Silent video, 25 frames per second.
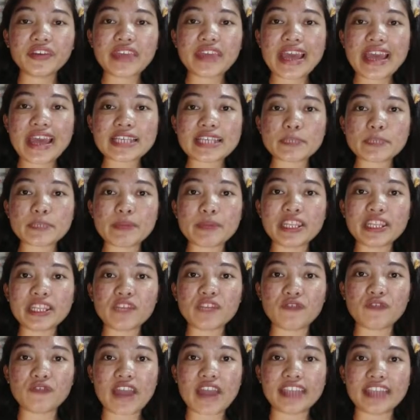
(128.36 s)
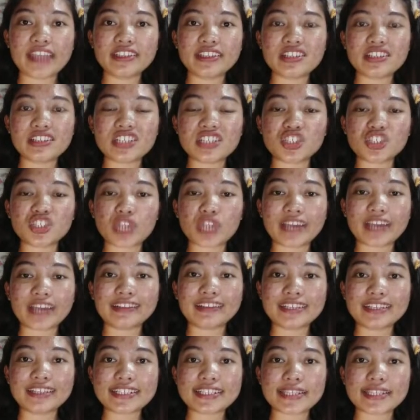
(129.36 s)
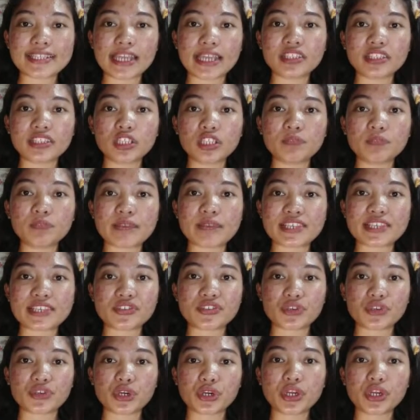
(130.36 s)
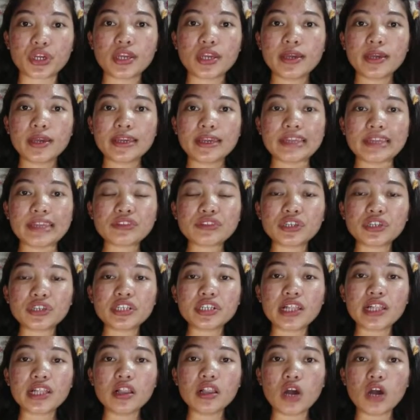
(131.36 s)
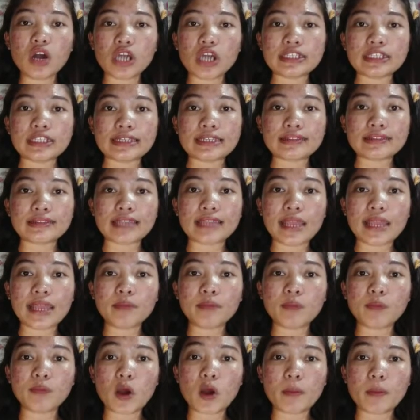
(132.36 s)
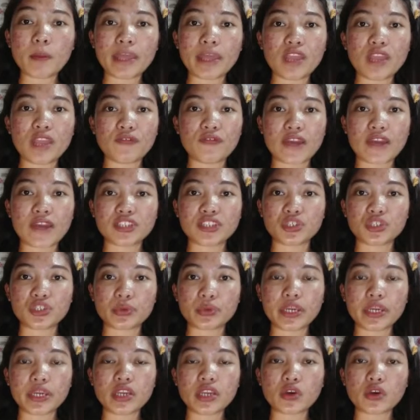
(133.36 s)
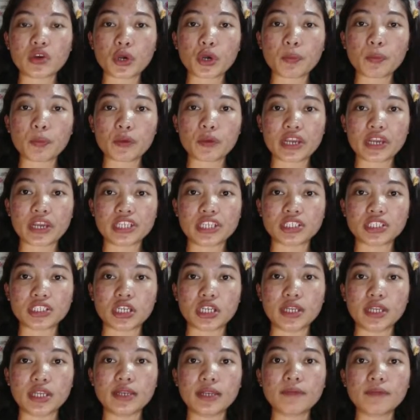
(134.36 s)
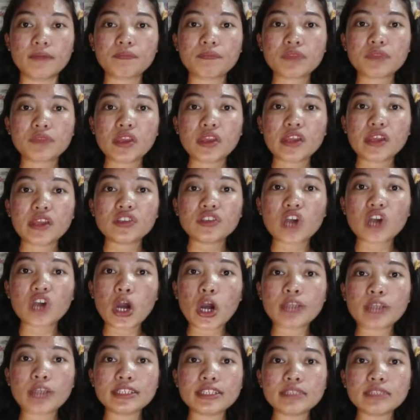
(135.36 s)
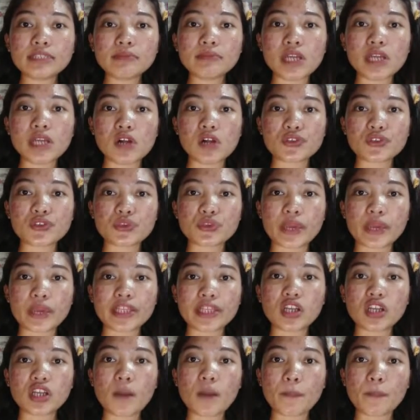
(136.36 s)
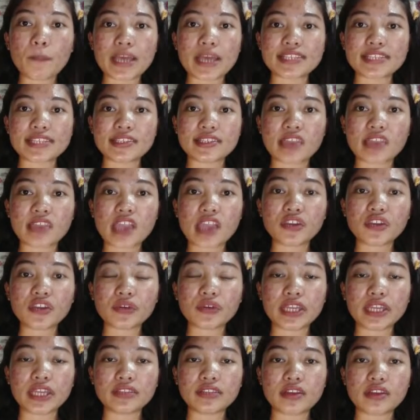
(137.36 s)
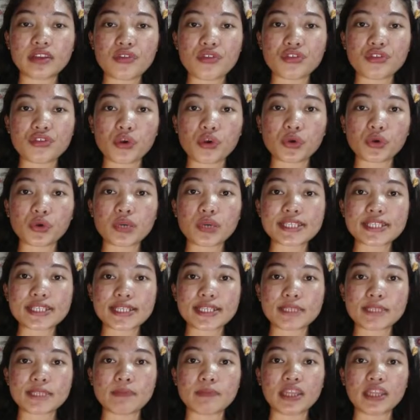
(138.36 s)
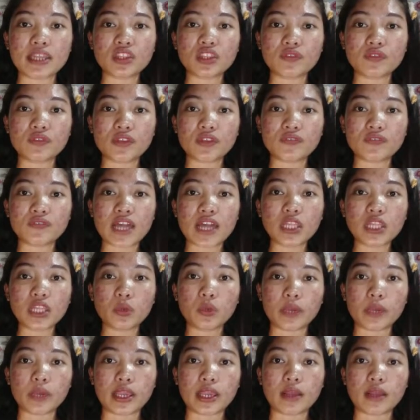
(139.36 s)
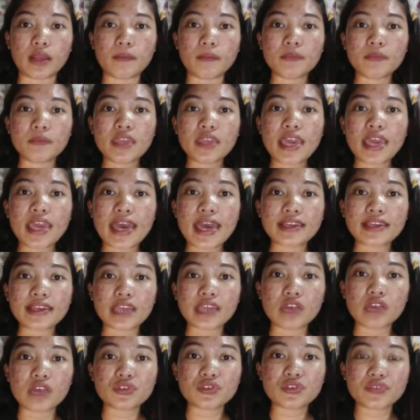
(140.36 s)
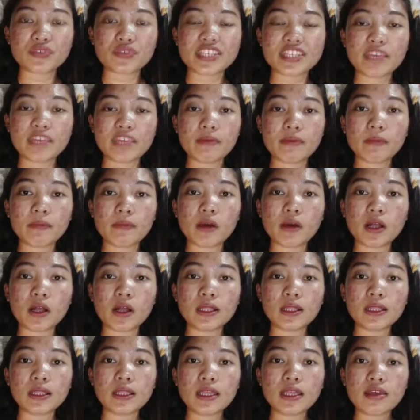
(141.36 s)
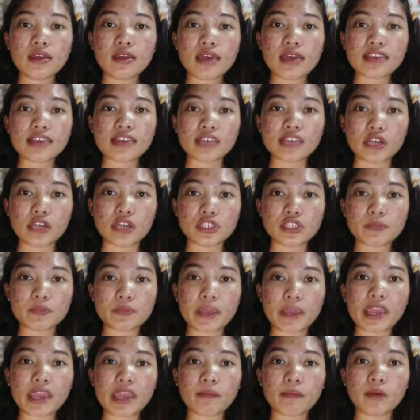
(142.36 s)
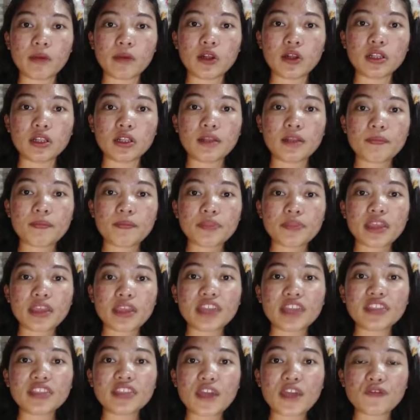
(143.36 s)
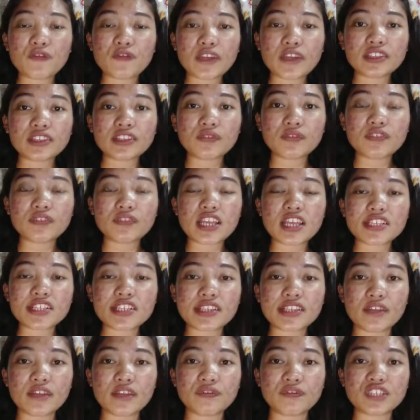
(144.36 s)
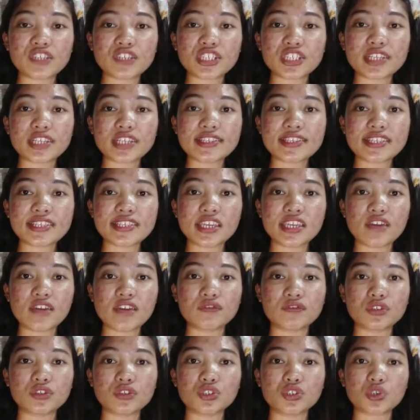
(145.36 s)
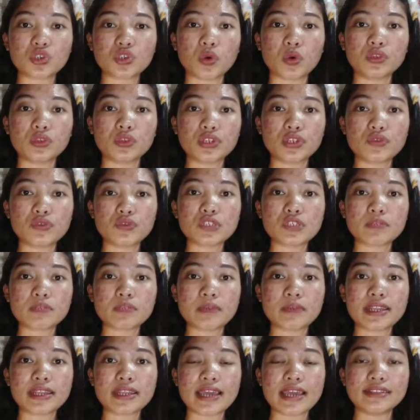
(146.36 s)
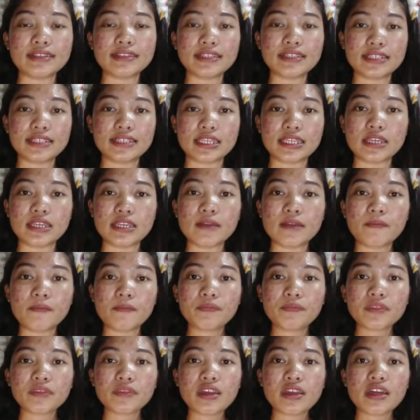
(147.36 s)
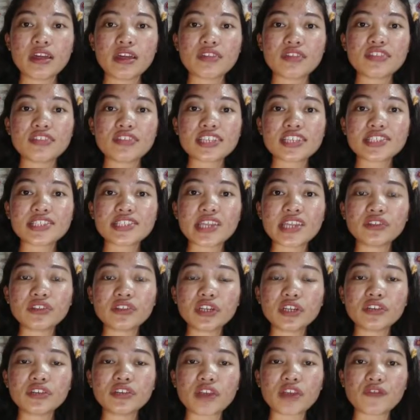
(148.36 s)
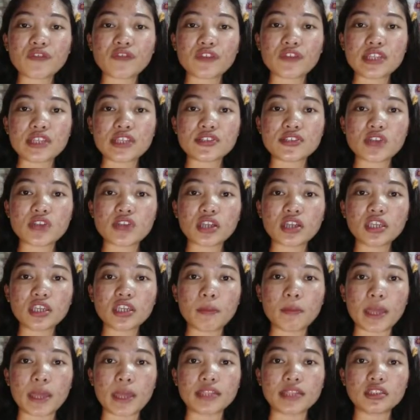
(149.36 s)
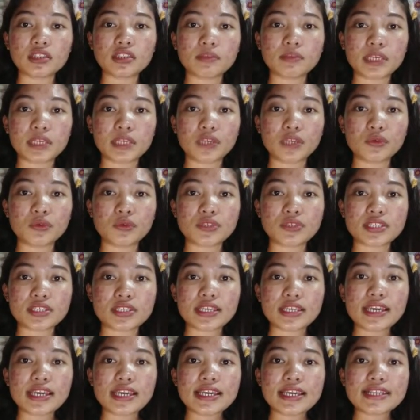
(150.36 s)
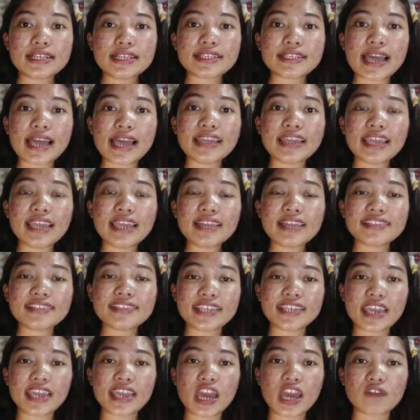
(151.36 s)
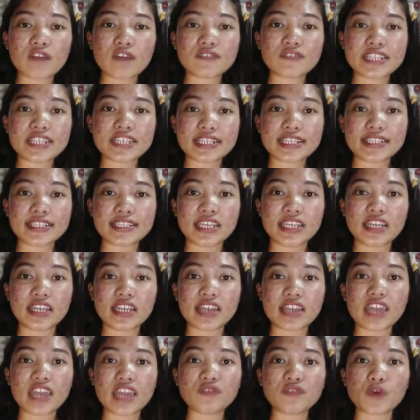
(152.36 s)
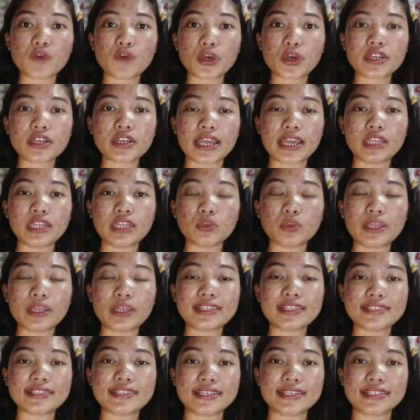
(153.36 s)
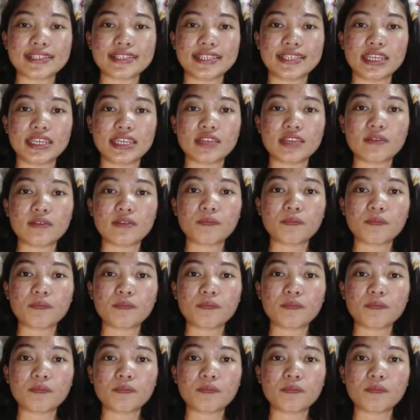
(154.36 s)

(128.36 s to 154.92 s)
has been defined in the checklist titled Master Internal Audit LenBong Manufacturing Corporation. The audit may also encompass an accurate and thorough assessment of the following: accounts receivable, accounts payable, and the effectiveness and efficiency of control used by the entity. The standard reference document to be used is IATF 16949-2016.